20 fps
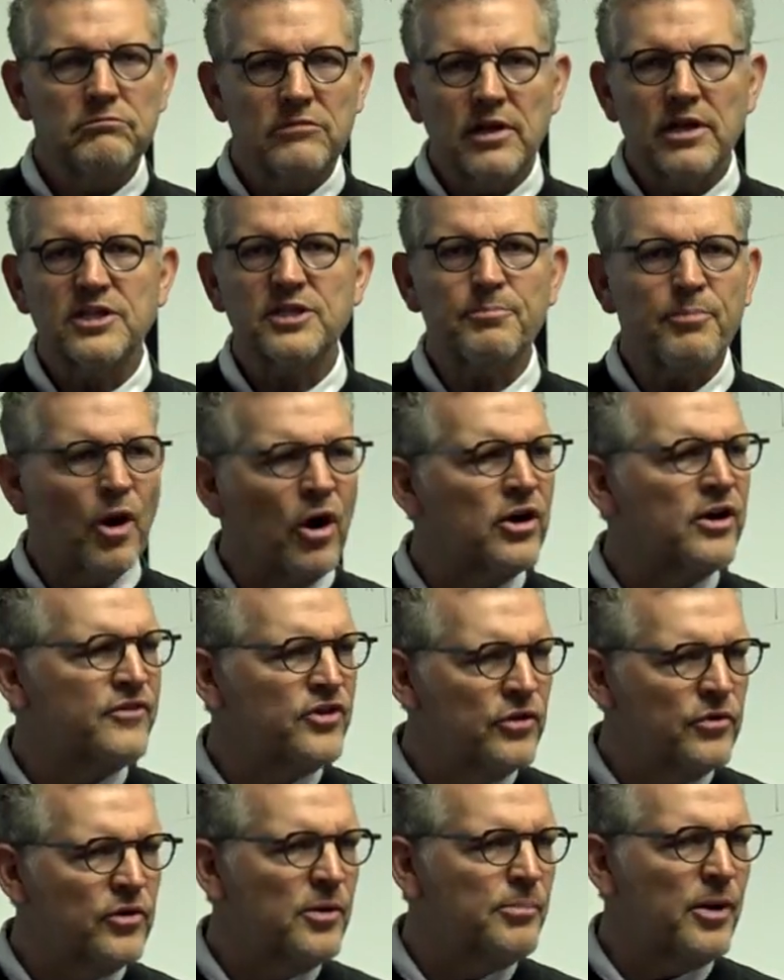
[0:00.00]
There's a part of
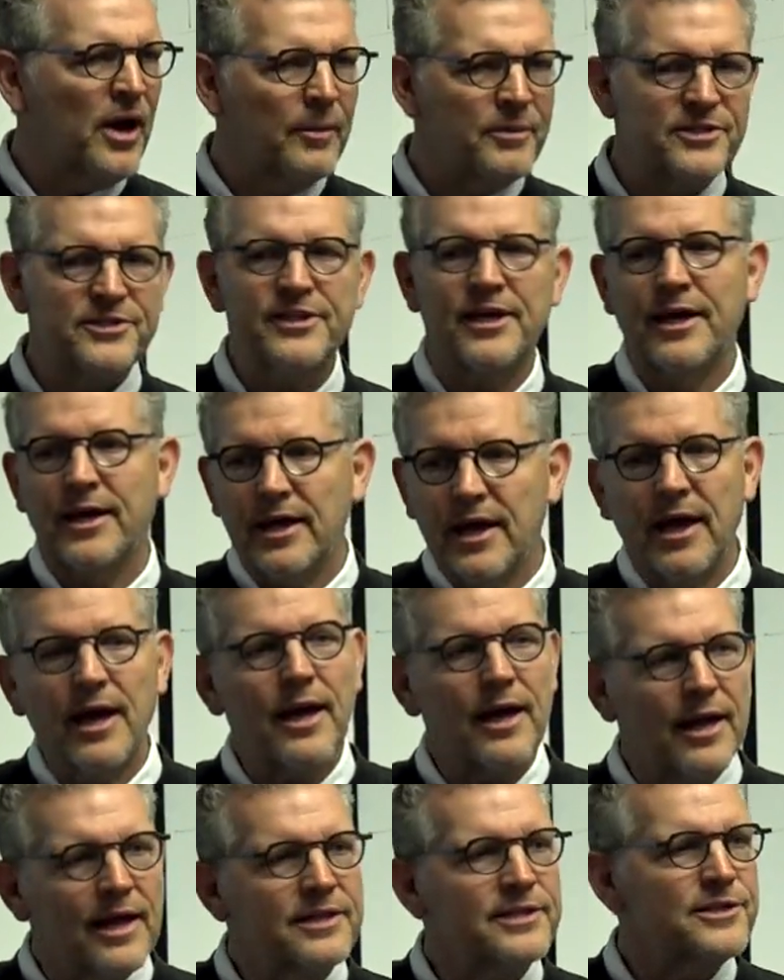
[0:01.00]
you that probably say,
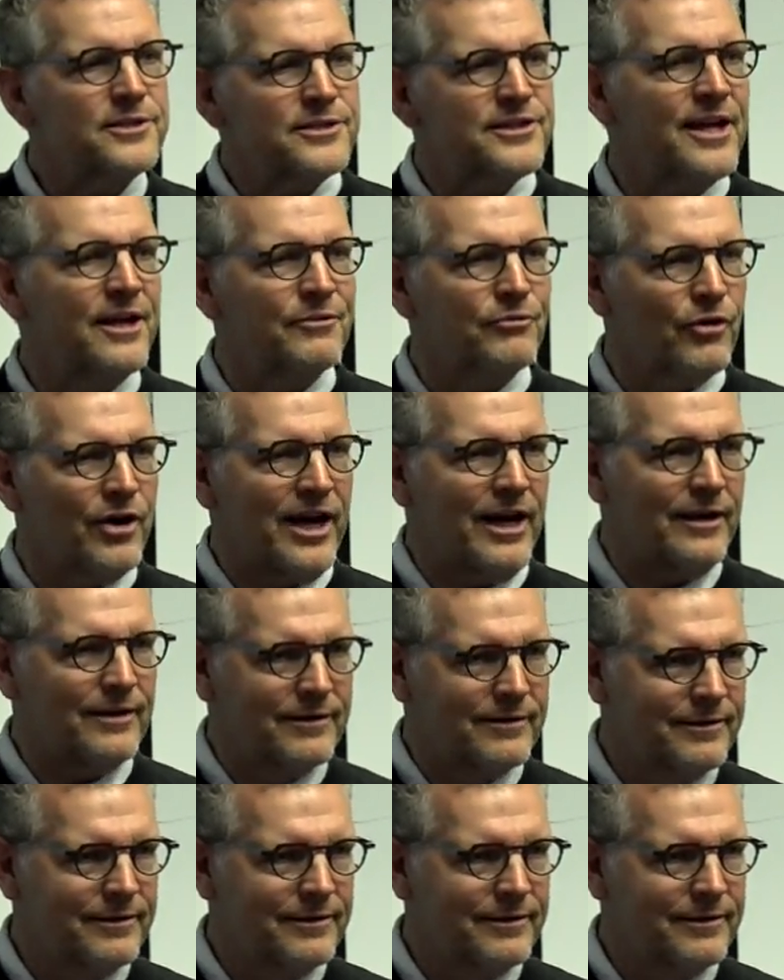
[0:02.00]
oh, that doesn't sound great.